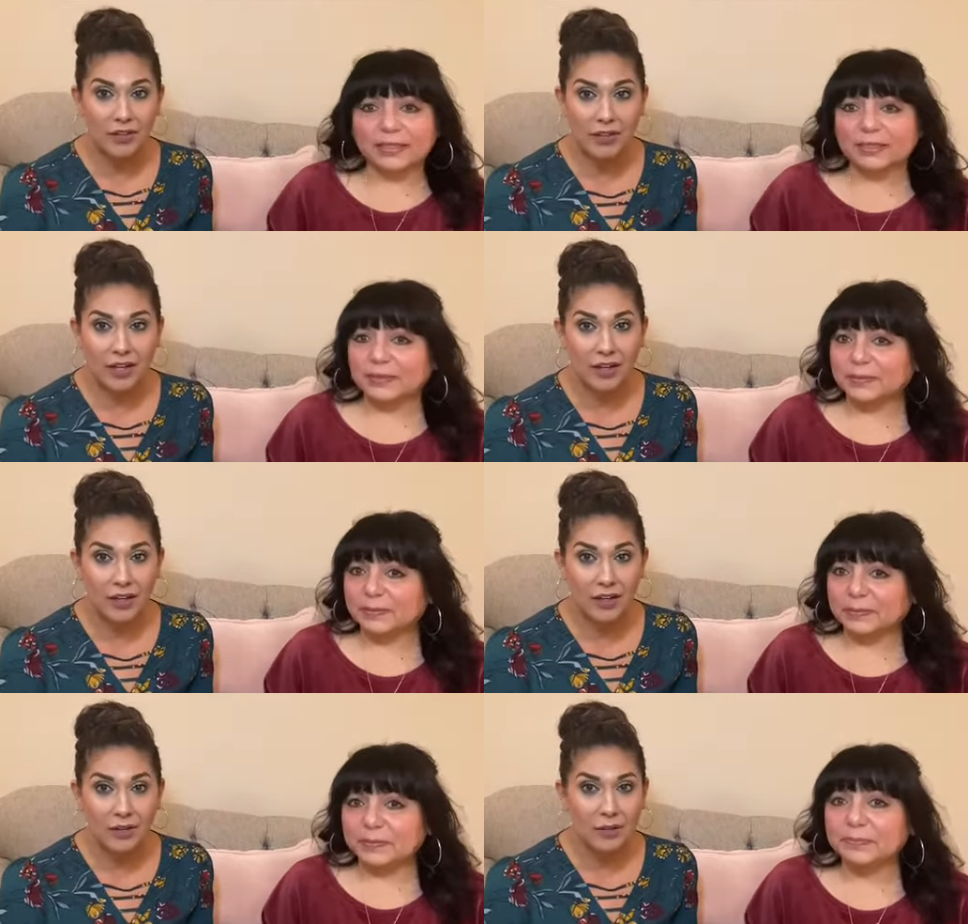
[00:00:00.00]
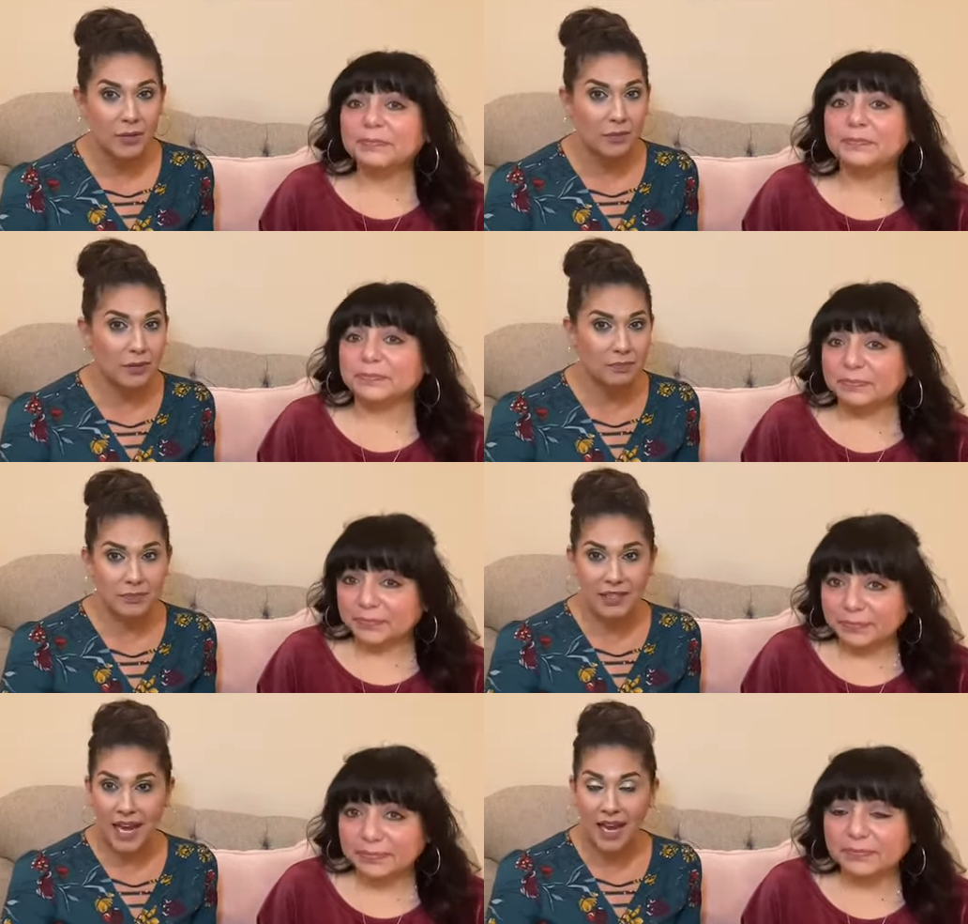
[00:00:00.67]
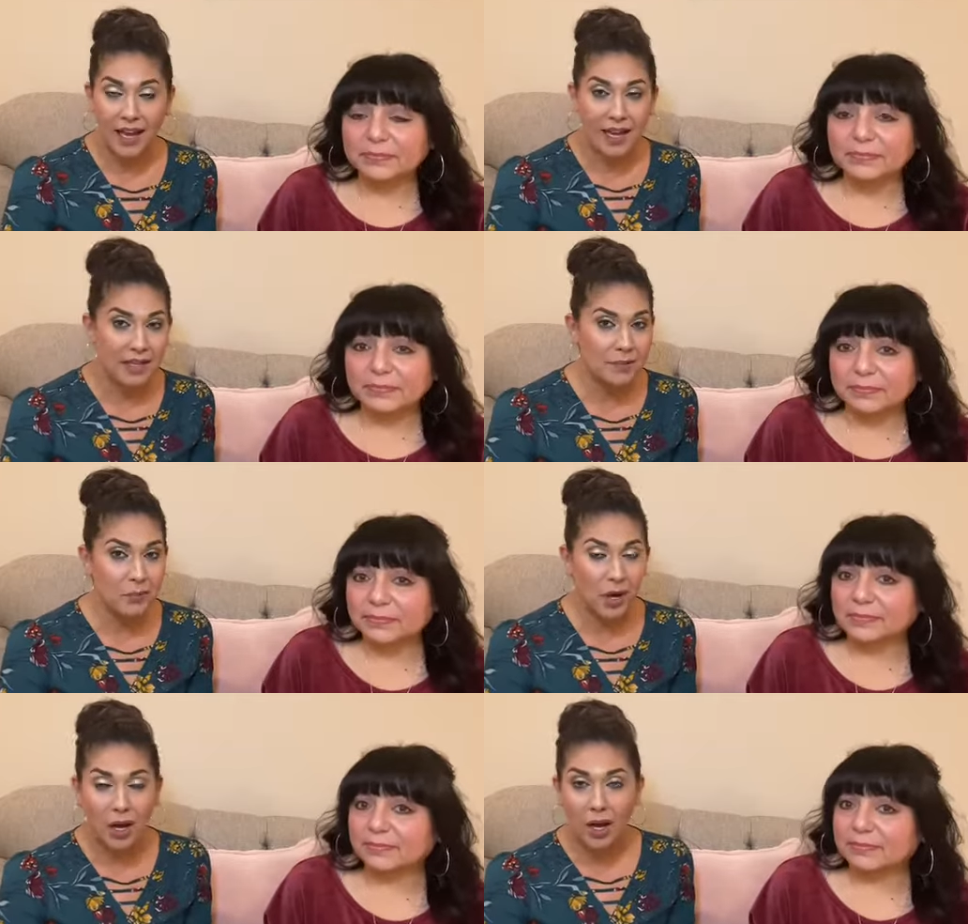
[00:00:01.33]
Speaker 1: there, a dad, a
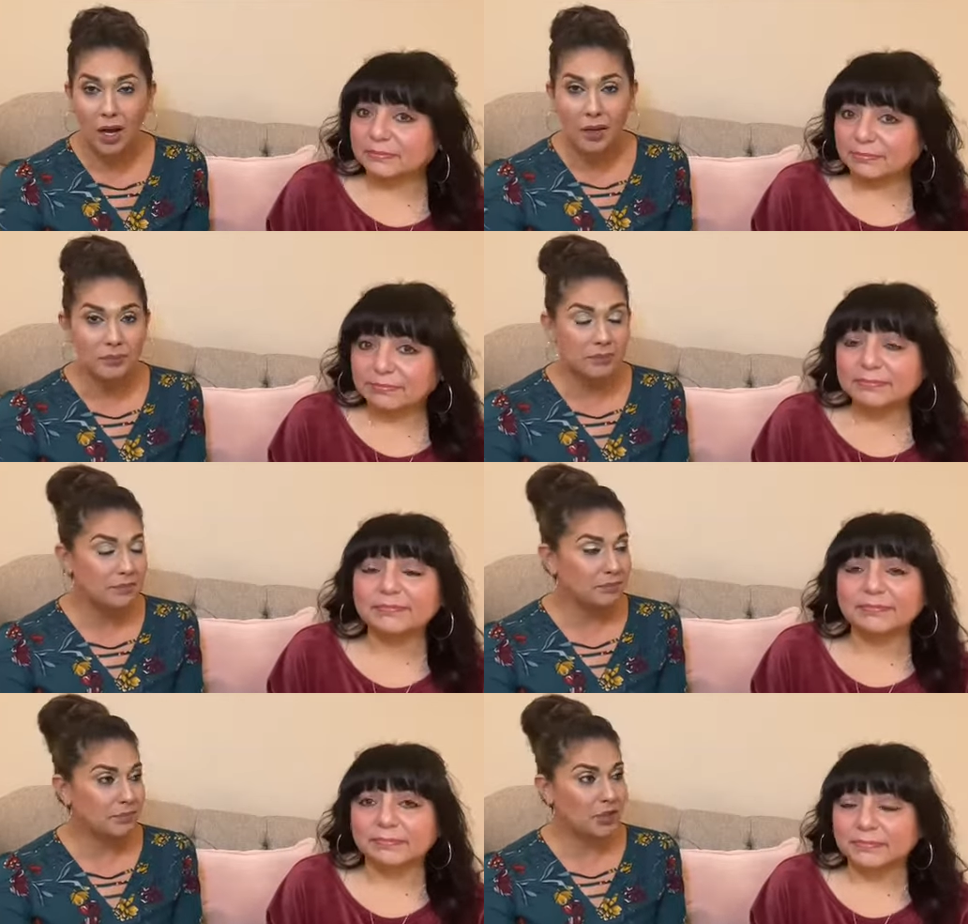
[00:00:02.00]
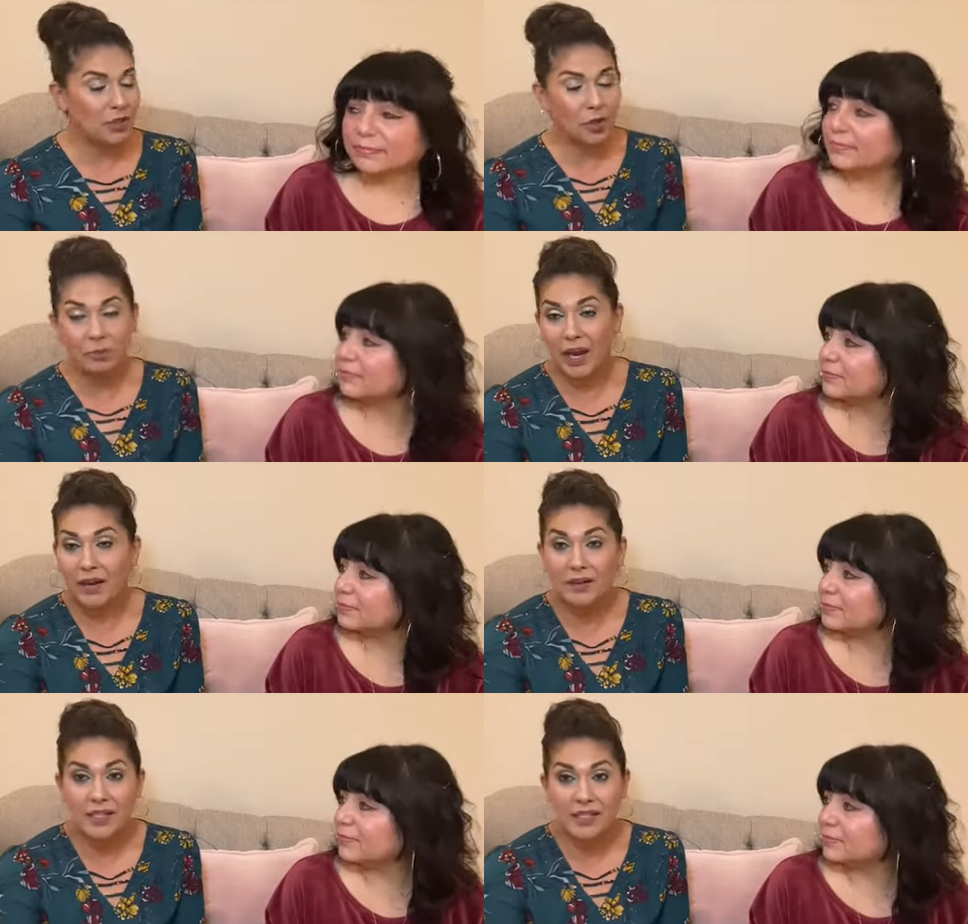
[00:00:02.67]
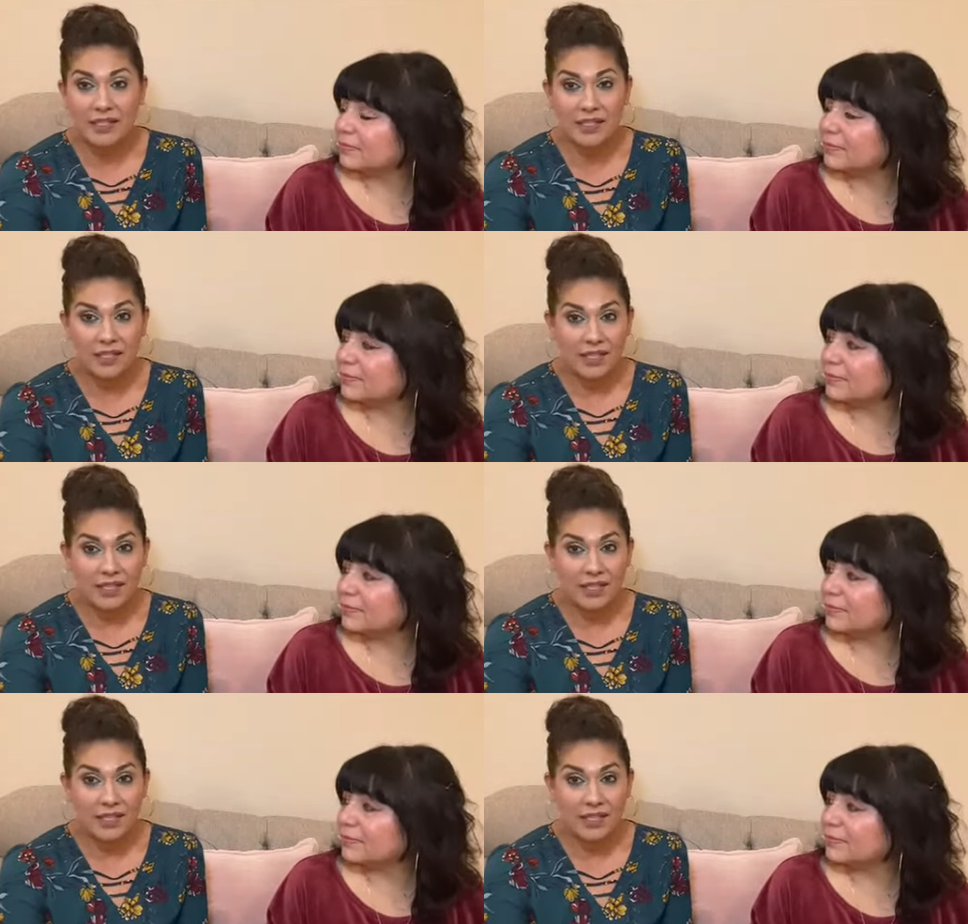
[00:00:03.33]
mom, you know, parents,